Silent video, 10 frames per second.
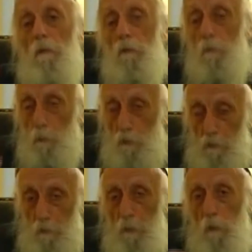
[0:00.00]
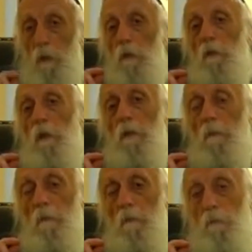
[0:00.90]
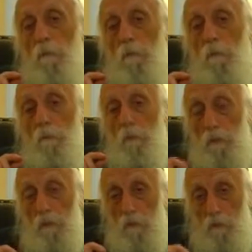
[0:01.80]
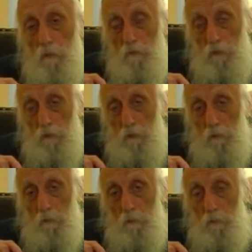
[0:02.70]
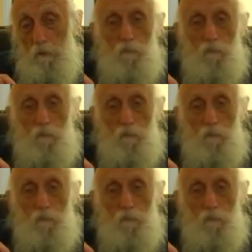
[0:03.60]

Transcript: it's important to be aware that building self-esteem,